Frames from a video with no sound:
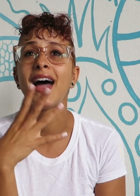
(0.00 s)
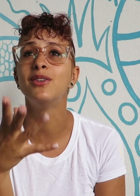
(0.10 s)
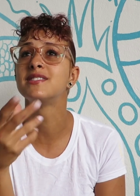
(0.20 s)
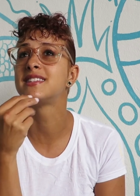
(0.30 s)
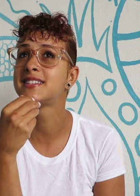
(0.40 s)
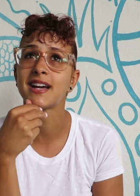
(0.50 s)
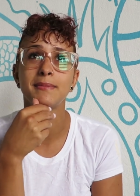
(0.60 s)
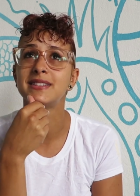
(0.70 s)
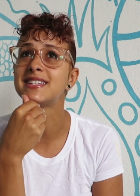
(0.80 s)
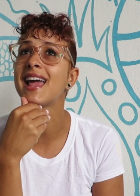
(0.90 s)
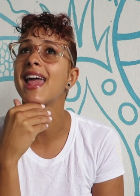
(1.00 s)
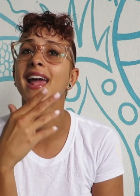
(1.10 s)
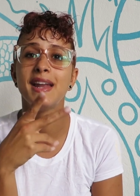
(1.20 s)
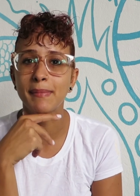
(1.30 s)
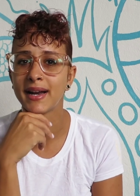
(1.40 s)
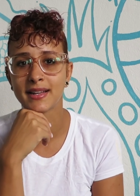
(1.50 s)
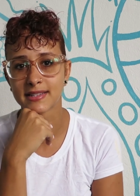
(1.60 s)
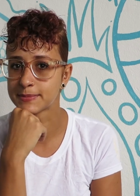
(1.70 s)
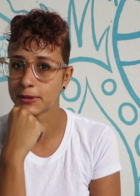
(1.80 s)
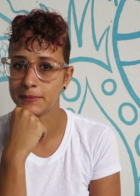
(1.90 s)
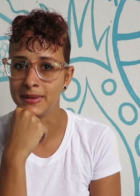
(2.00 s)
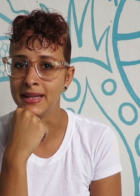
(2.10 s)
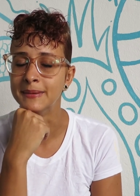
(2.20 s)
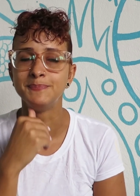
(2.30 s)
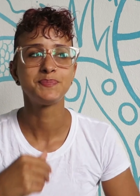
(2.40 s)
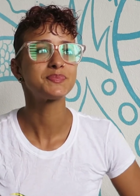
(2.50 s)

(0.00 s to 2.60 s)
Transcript: I don't see this happening to anybody else but me.